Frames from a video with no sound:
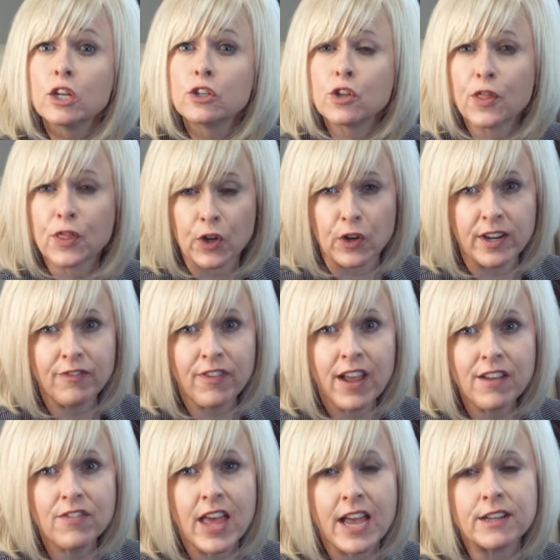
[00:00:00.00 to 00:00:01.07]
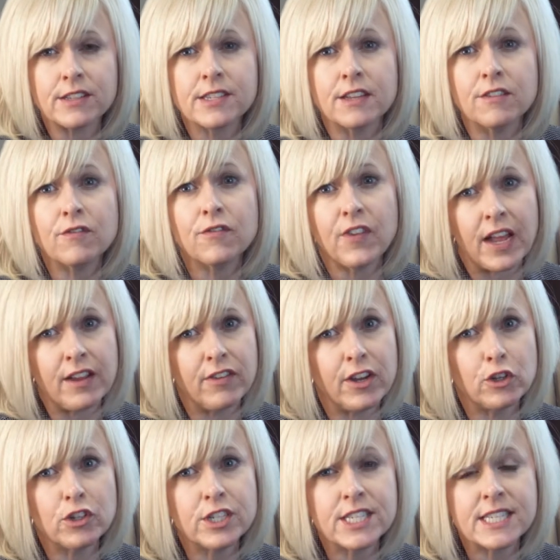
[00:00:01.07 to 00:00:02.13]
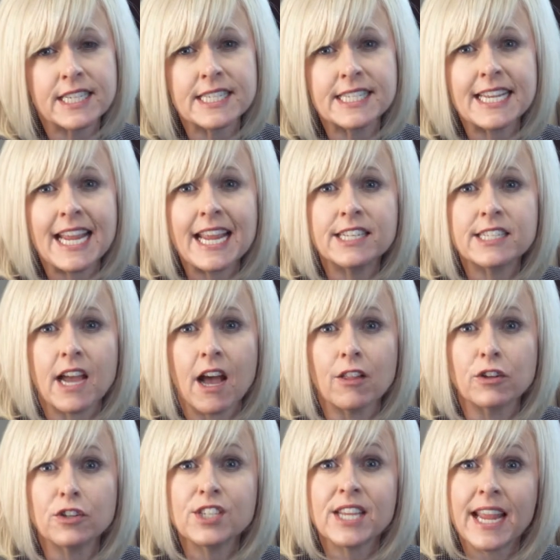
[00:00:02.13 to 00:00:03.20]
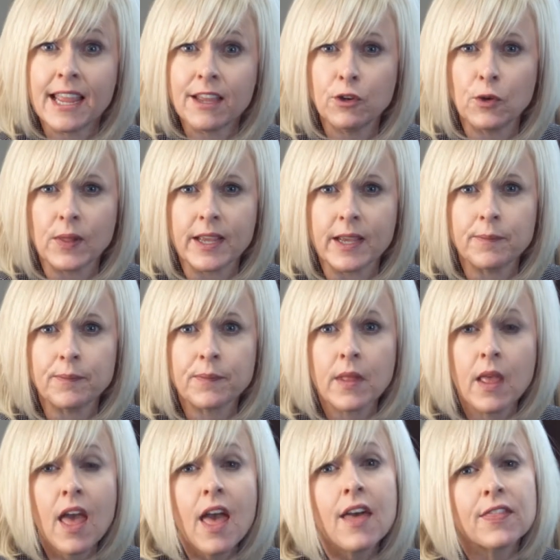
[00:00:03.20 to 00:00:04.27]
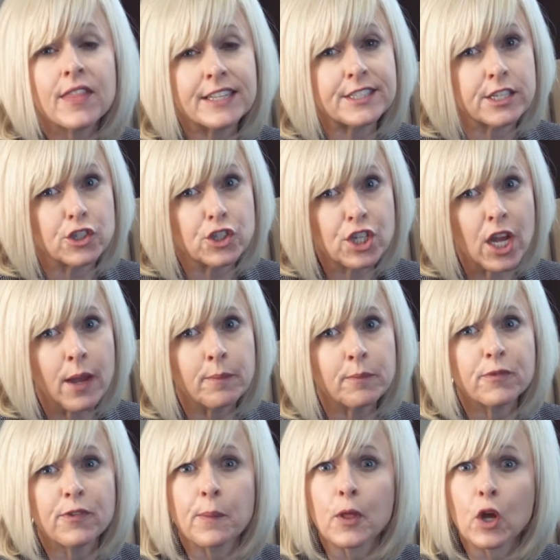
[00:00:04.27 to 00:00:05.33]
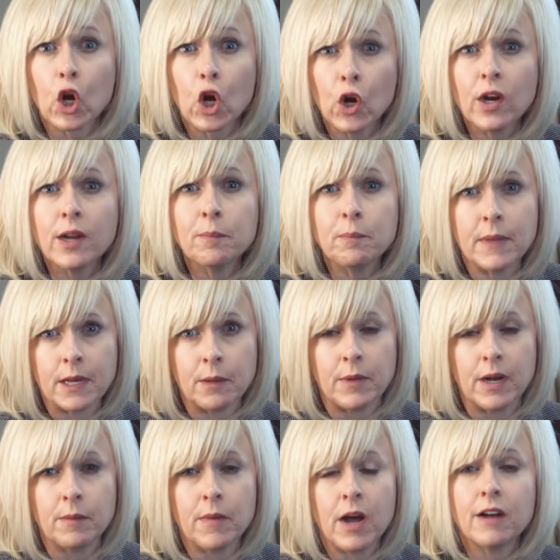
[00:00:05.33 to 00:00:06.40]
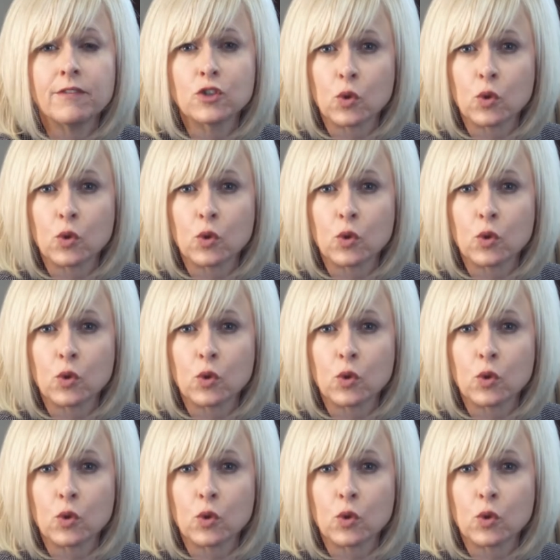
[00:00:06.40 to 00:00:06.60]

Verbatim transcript: to $35,568 annually. That's a jump from the current minimum of